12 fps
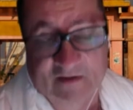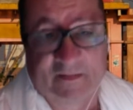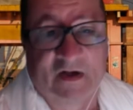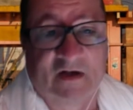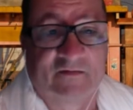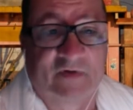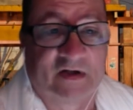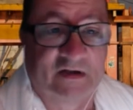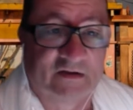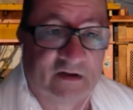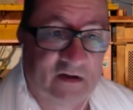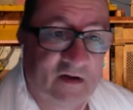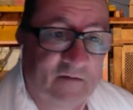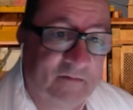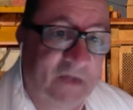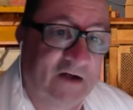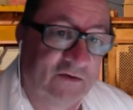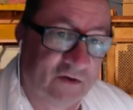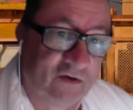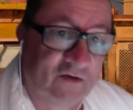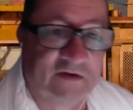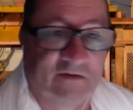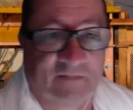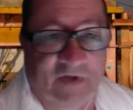the Bhagavad Gita, but not
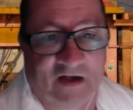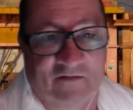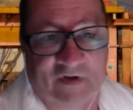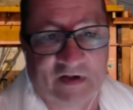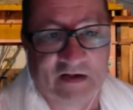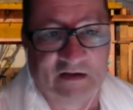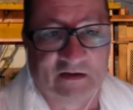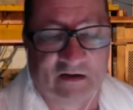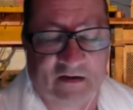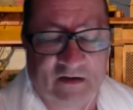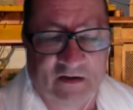only the Bhagavad Gita.